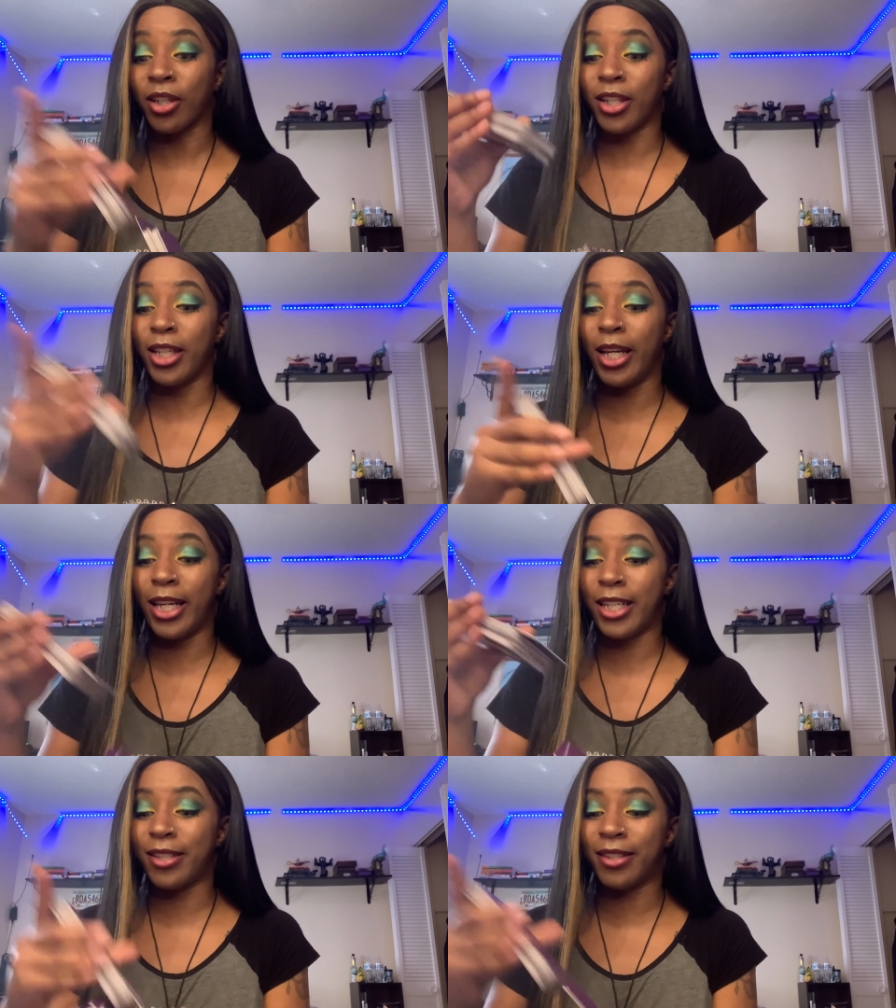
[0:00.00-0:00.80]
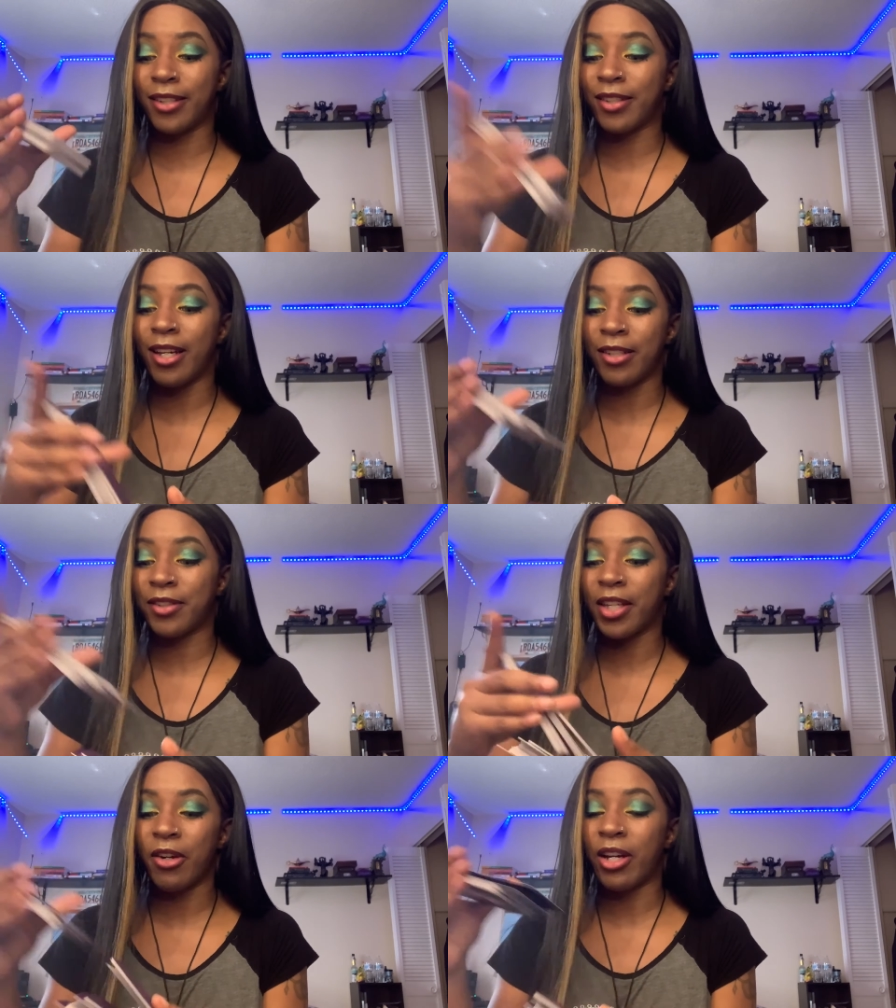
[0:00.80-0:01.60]
Like, it's kind of
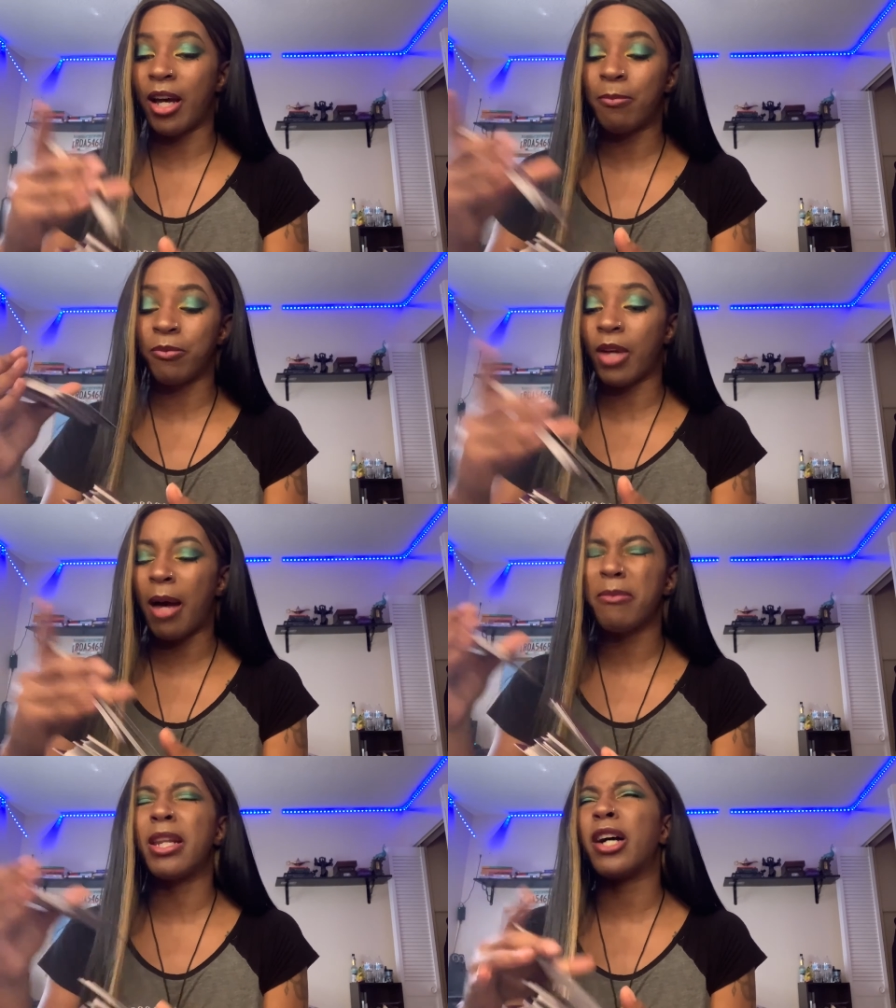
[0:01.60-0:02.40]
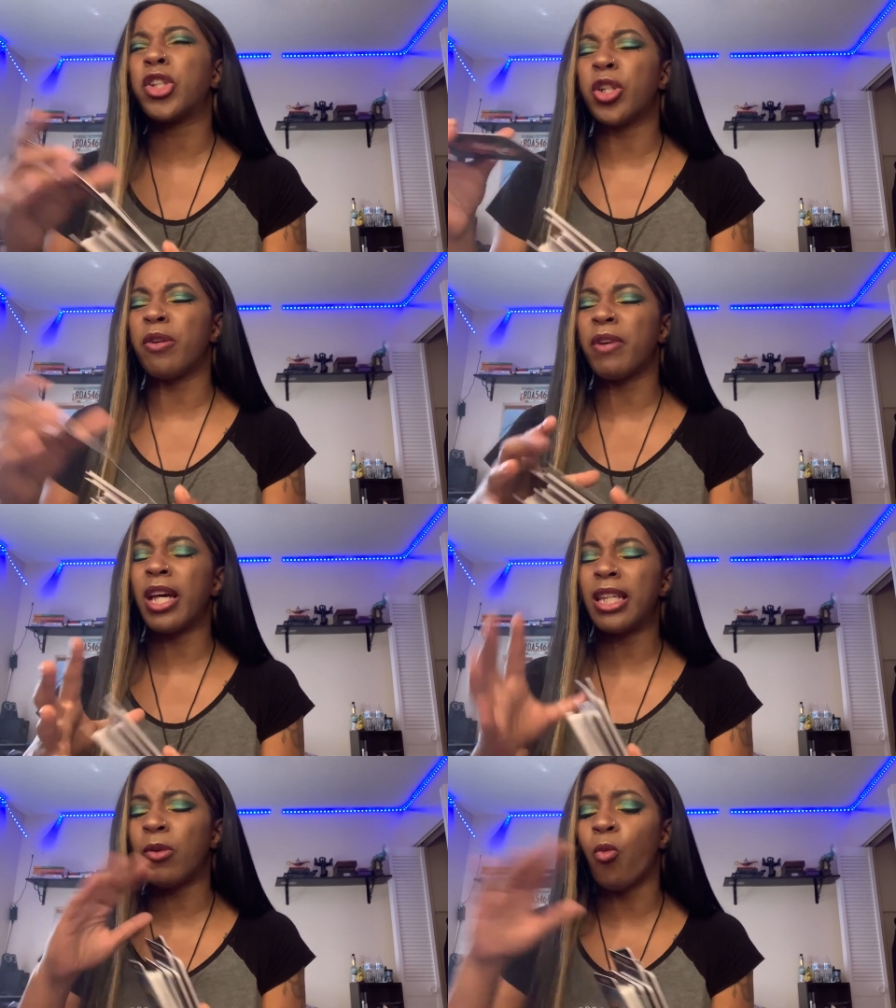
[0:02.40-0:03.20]
scary. I'm not sure if
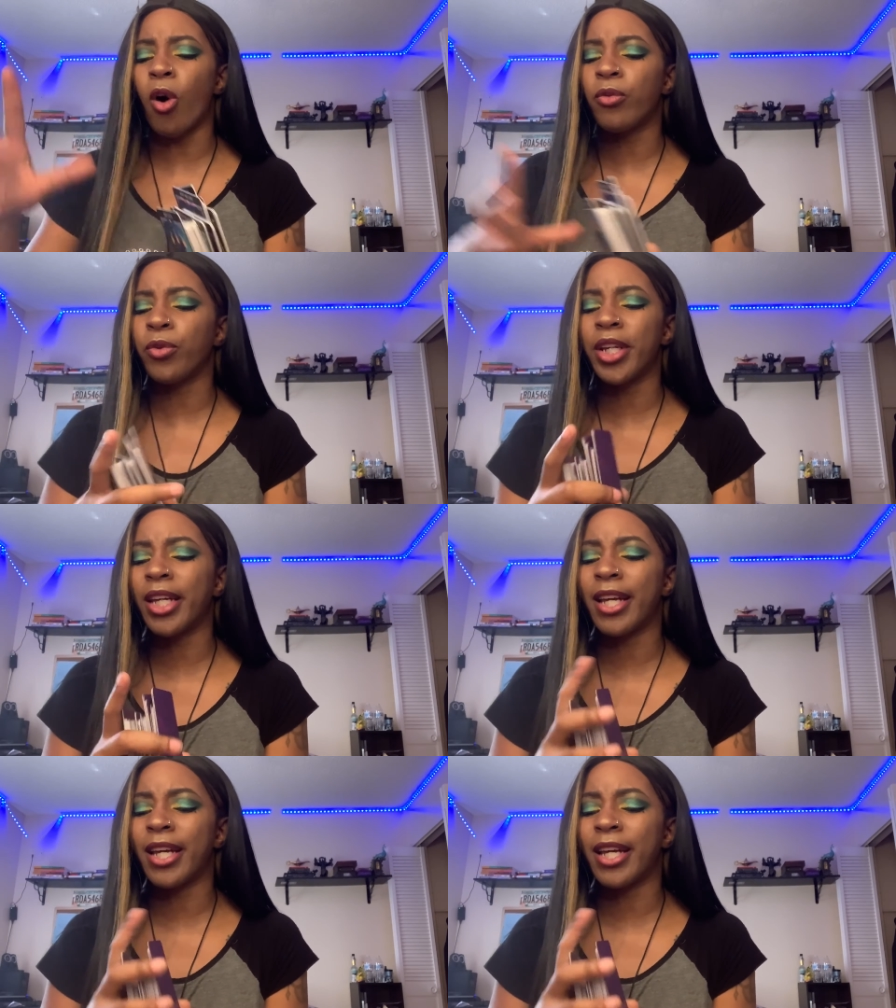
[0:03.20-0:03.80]
any one reading